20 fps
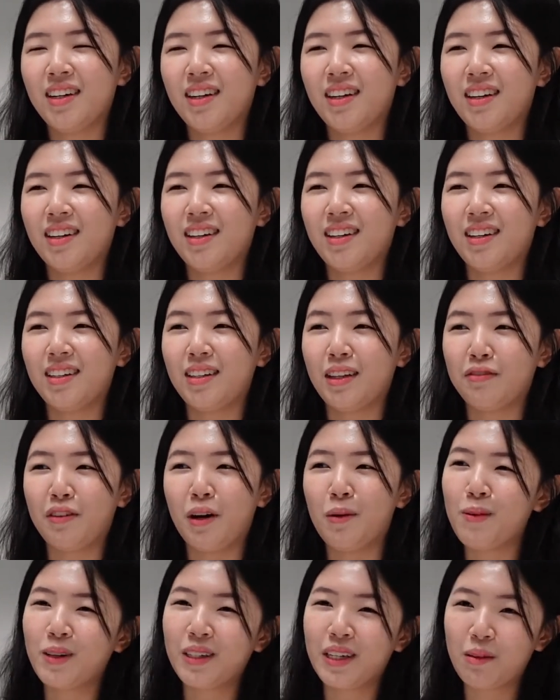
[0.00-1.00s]
The
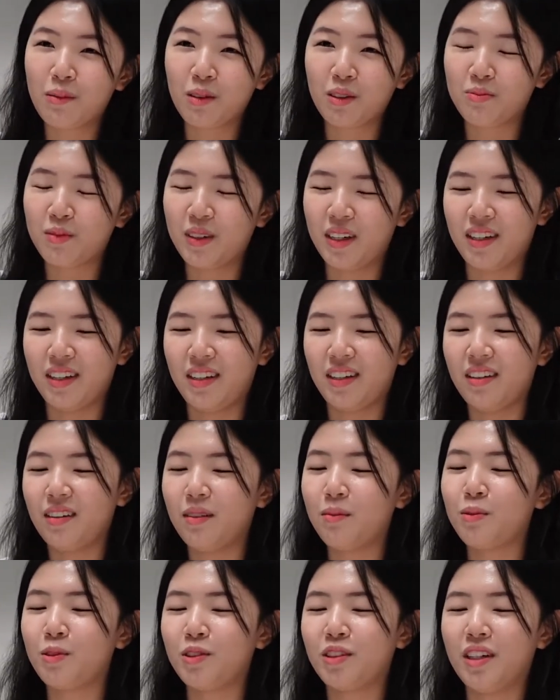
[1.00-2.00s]
formal name of my
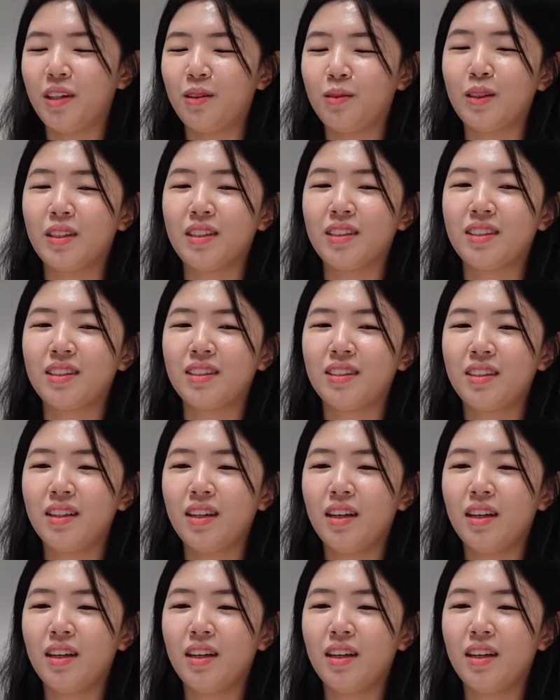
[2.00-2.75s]
project was